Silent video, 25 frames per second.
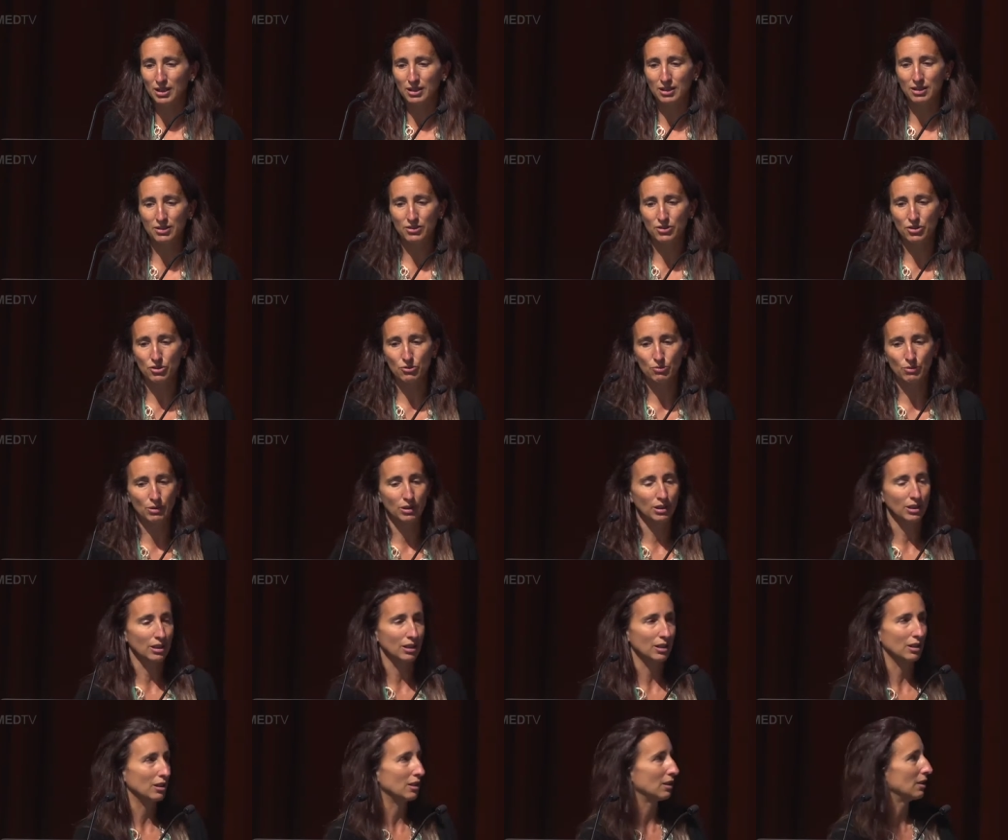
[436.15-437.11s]
This is
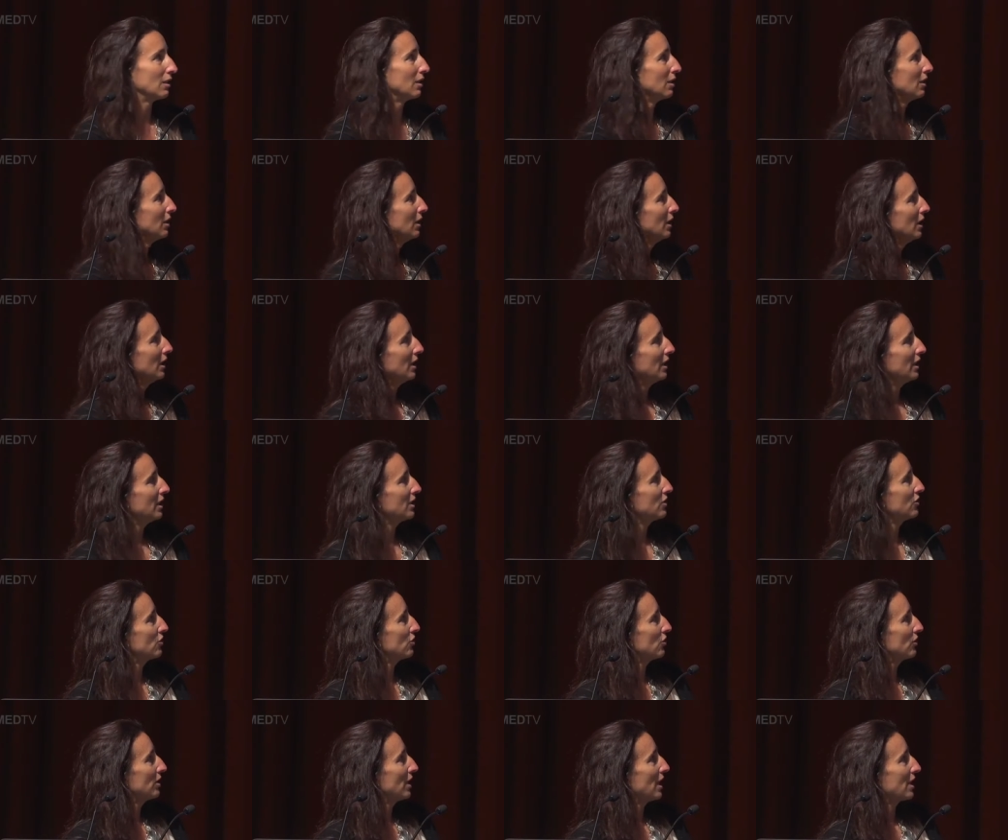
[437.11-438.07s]
really a
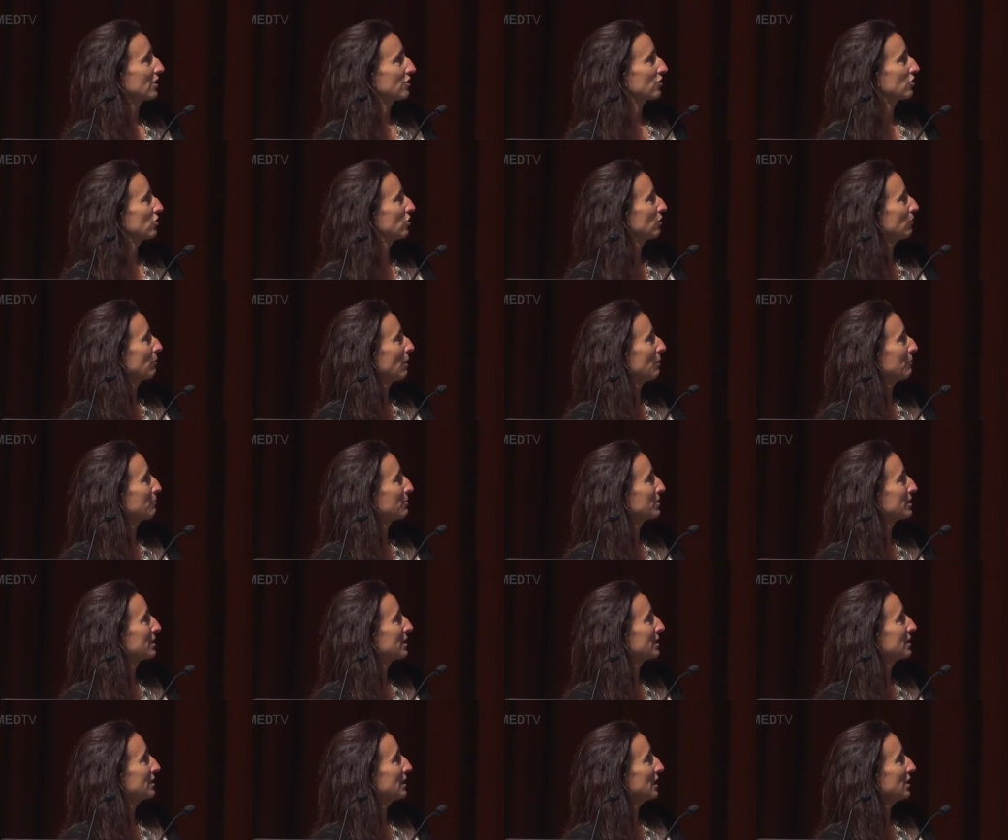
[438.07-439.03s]
international
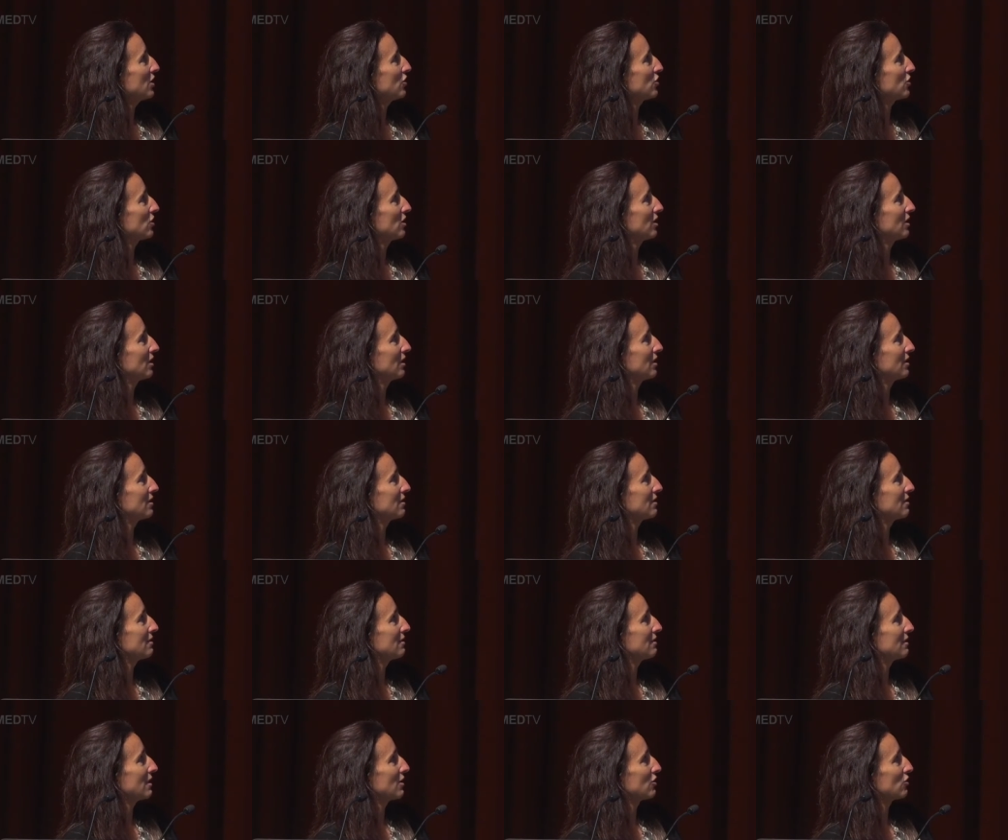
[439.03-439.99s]
representation. This is
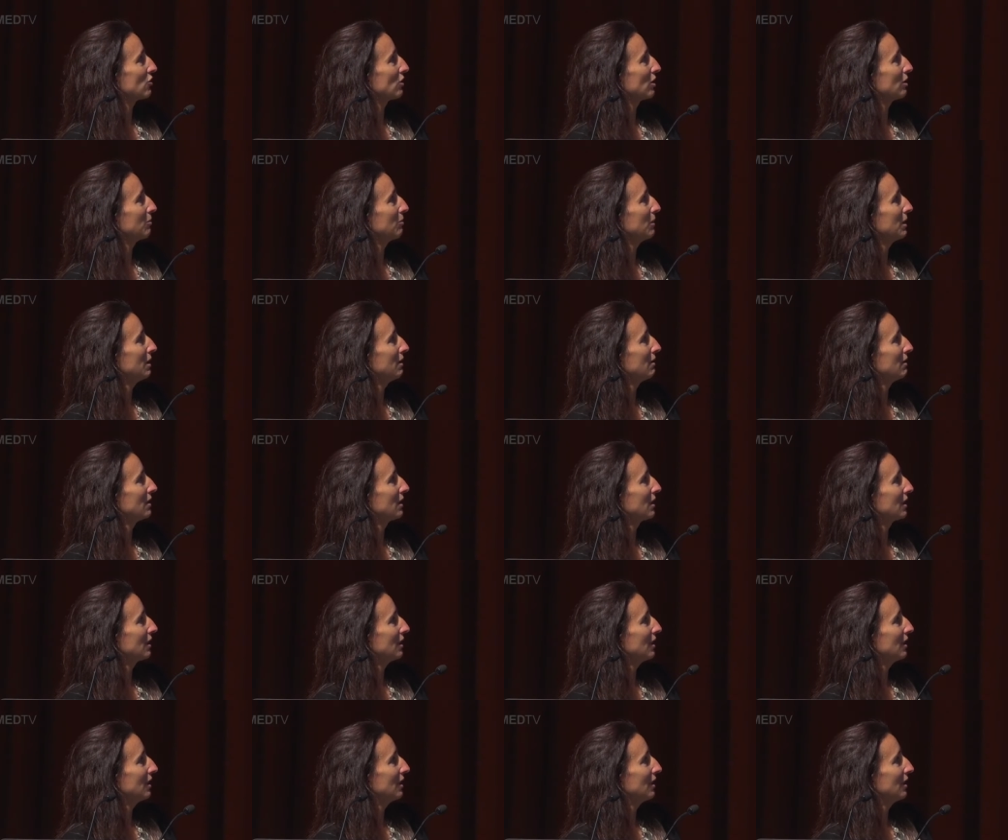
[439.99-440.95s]
Central
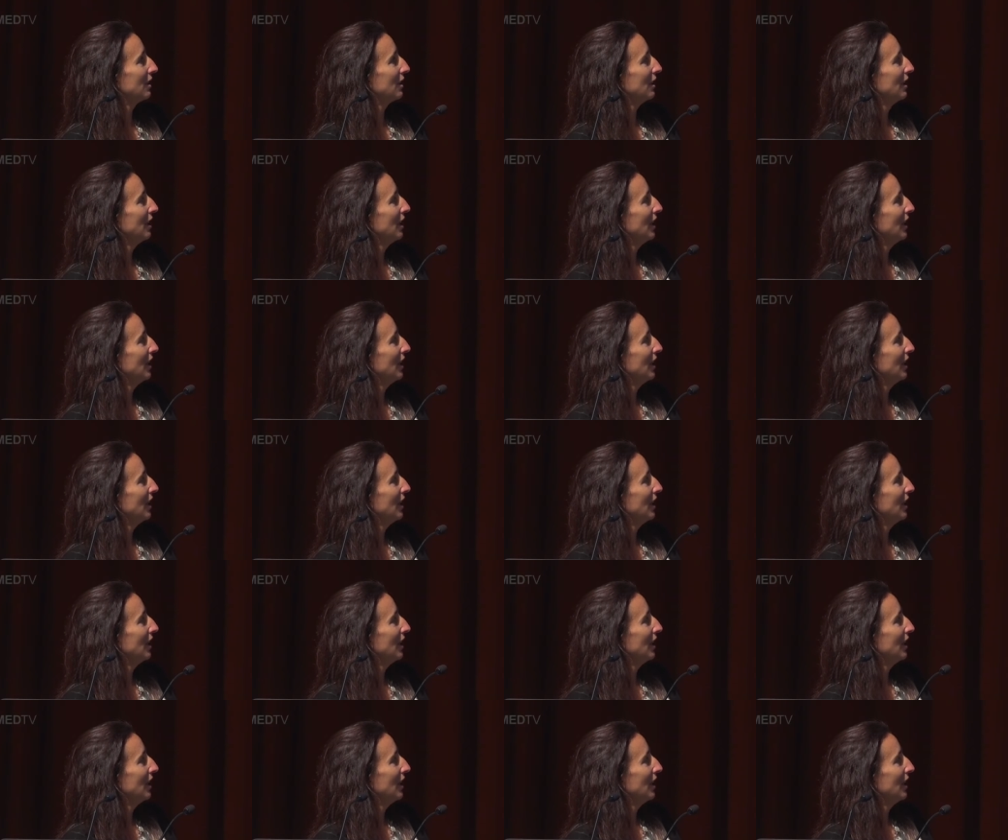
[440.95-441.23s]
America.